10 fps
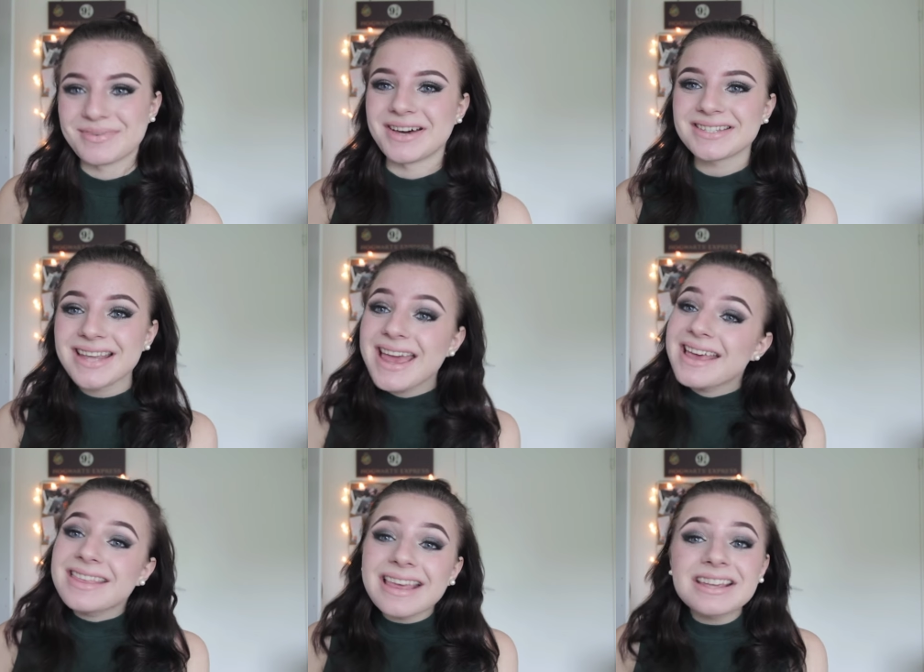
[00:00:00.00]
But
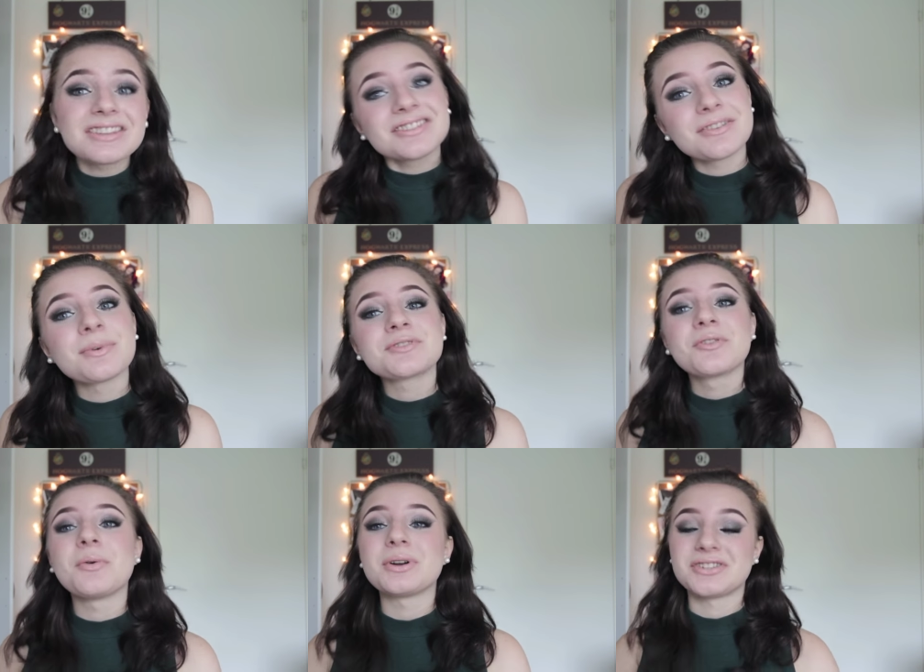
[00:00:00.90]
thank you so much
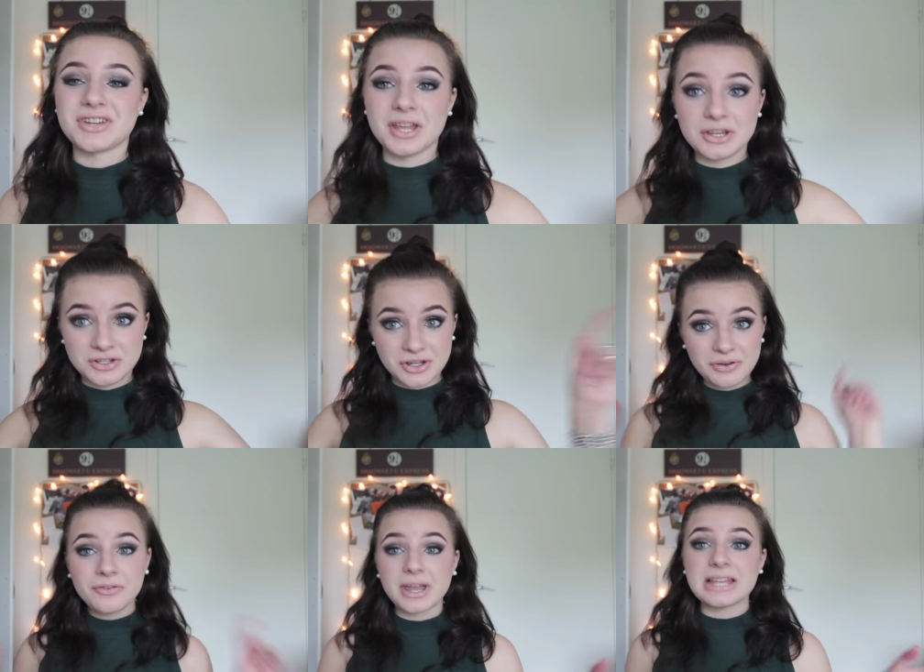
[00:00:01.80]
for watching.
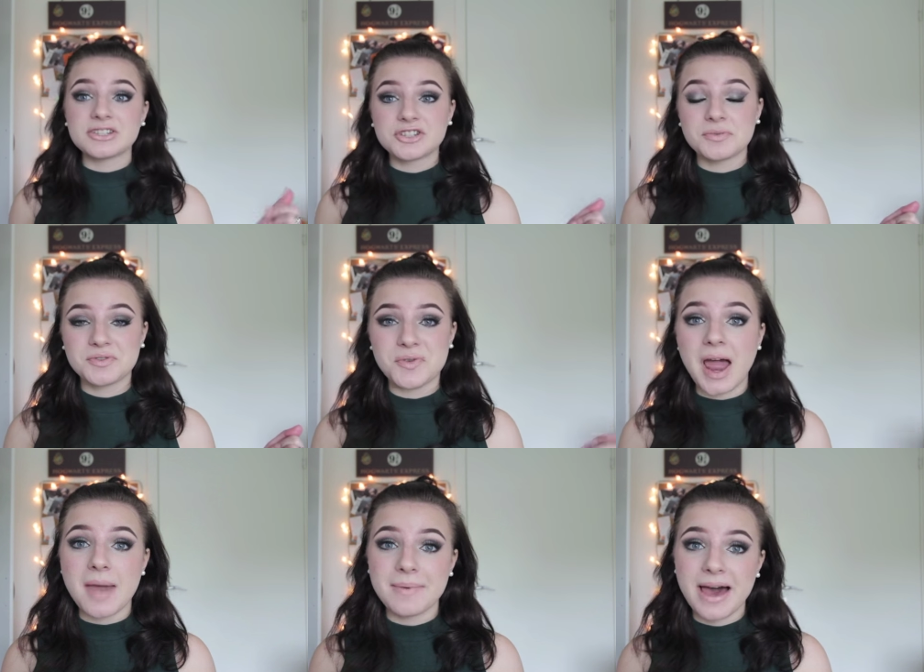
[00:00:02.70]
Don't forget to
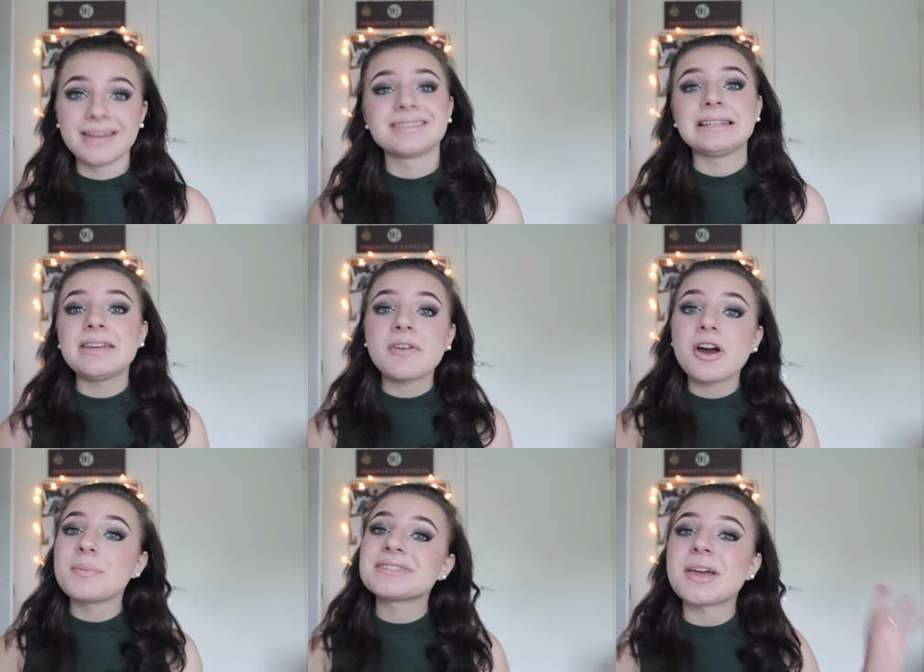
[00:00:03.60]
subscribe and leave a
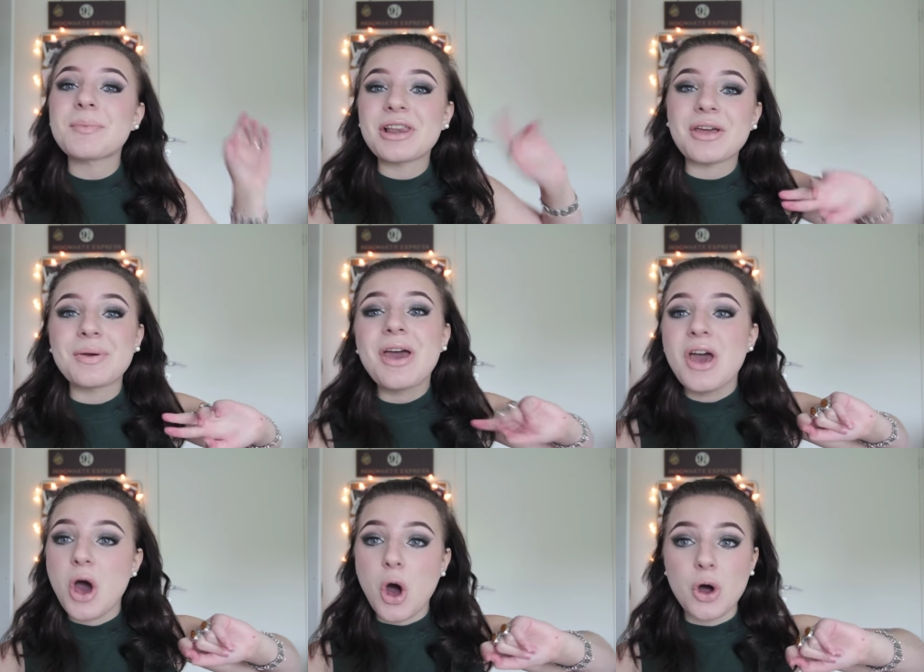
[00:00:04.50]
comment down below
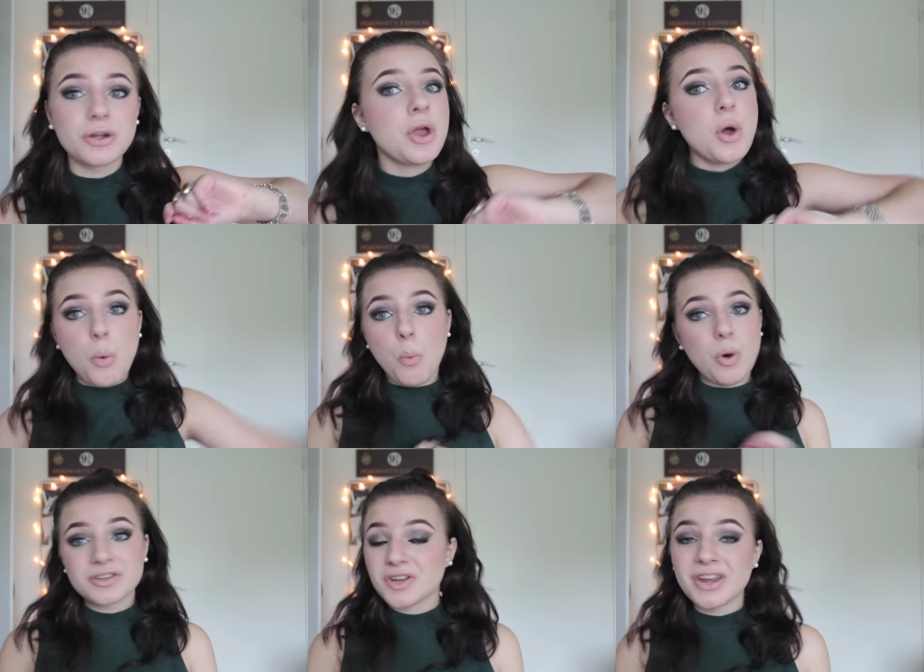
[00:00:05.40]
on
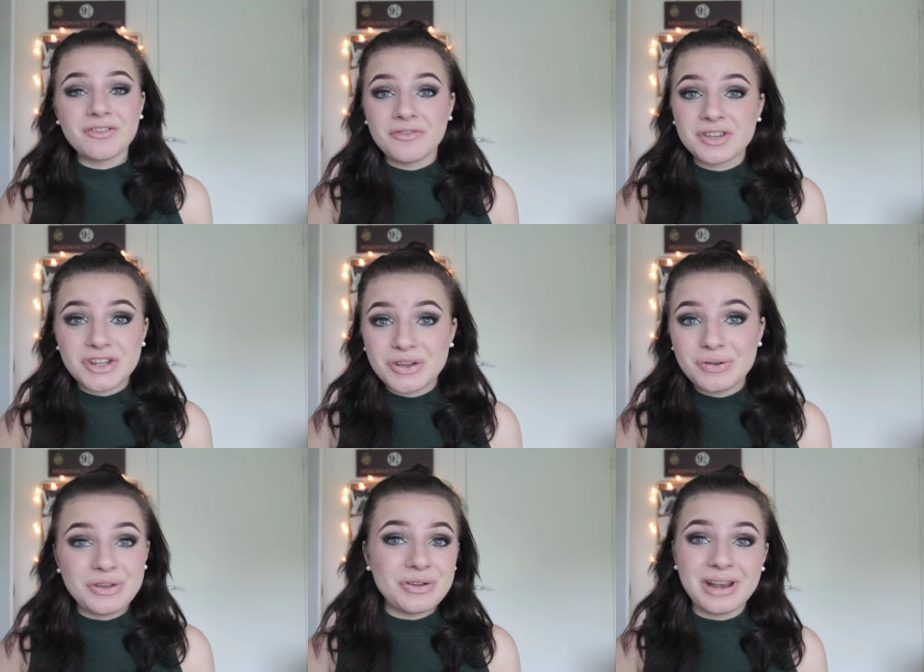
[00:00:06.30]
what kind of
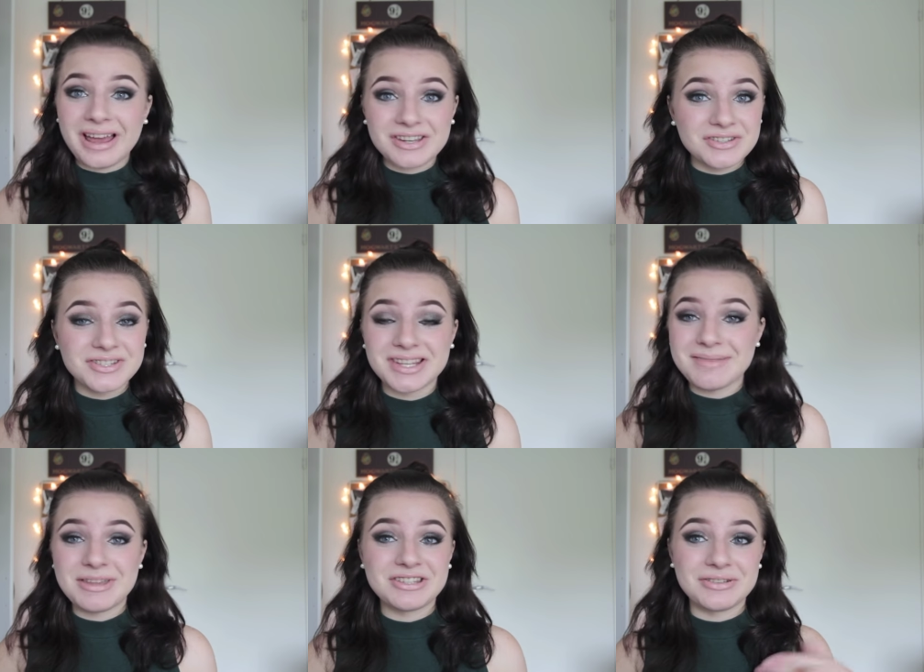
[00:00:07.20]
video you'd like to
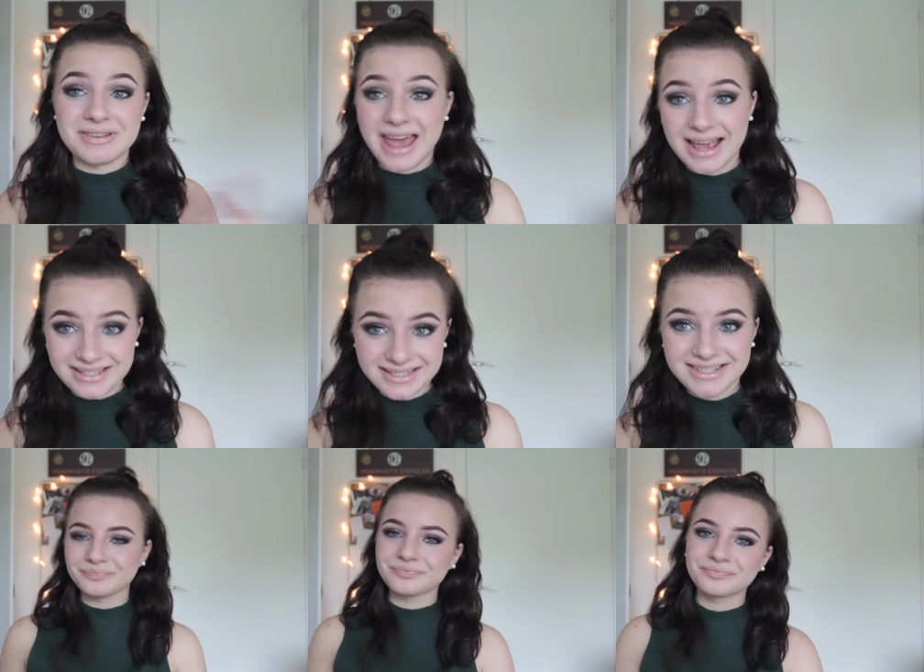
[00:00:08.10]
see me do
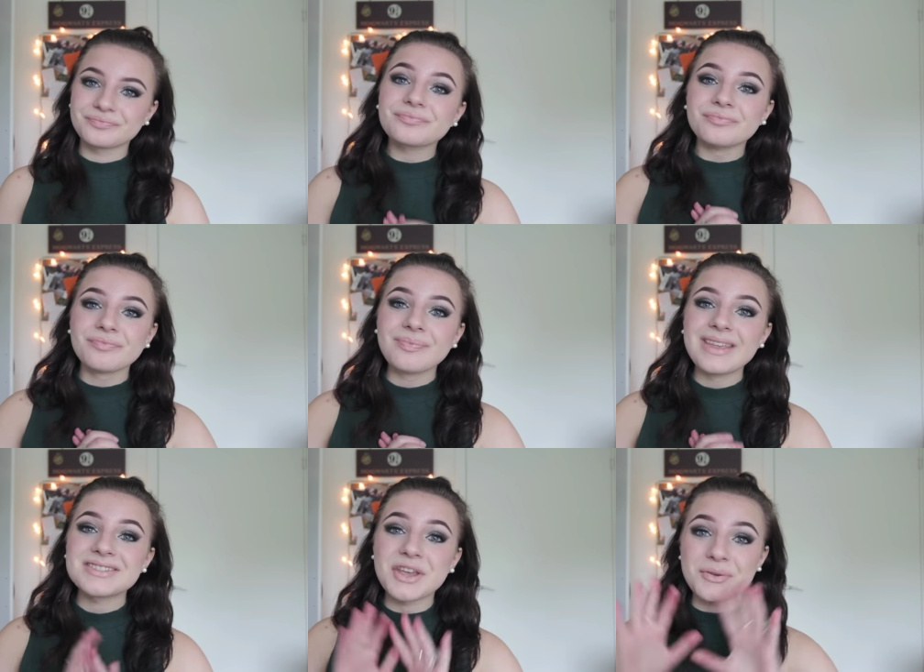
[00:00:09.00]
next.
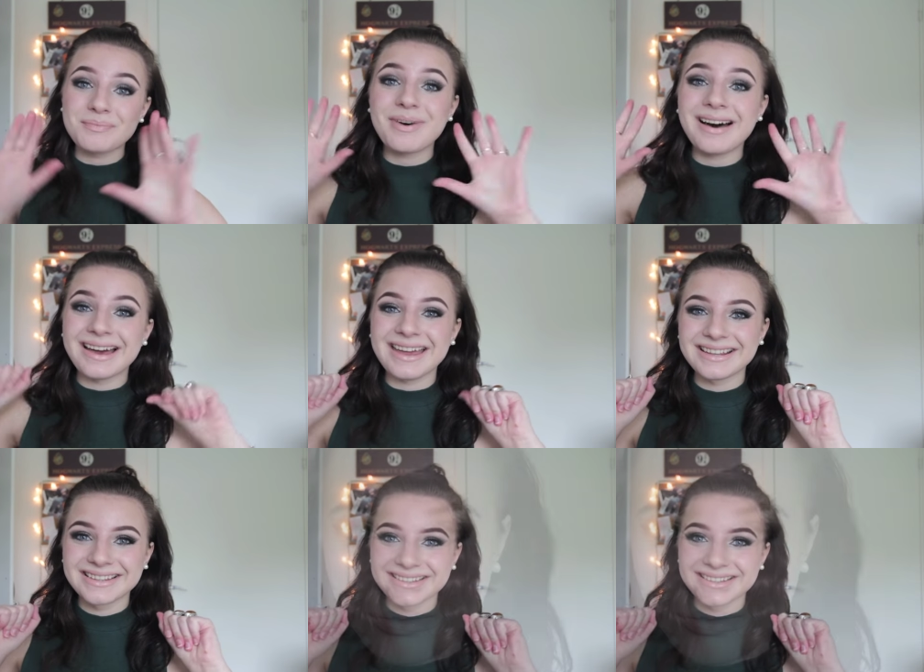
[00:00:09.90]
So, bye!